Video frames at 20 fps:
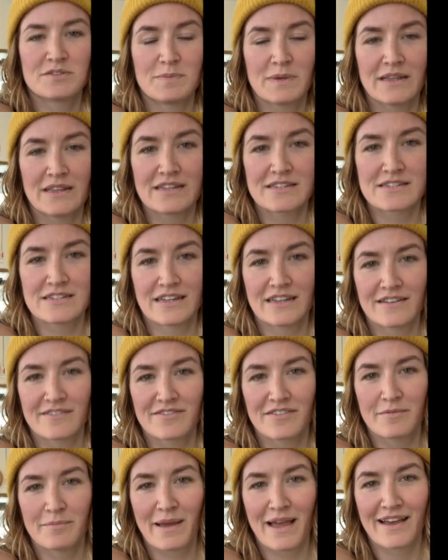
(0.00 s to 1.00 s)
be listening
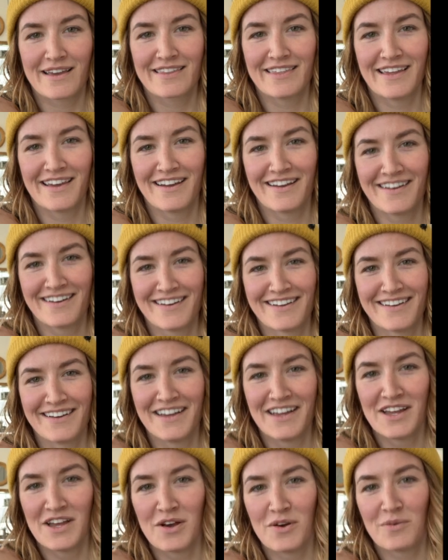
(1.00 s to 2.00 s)
from back there
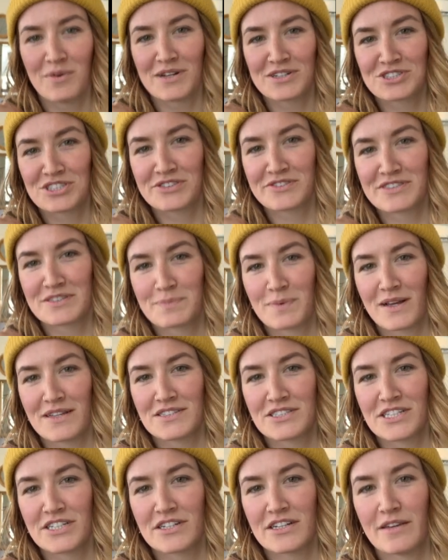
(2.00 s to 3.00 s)
while she
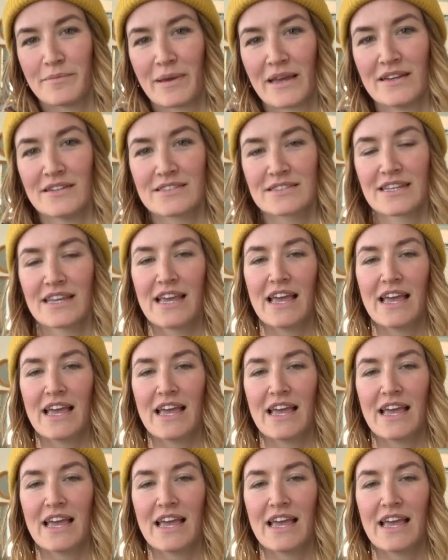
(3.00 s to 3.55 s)
responds to your emails.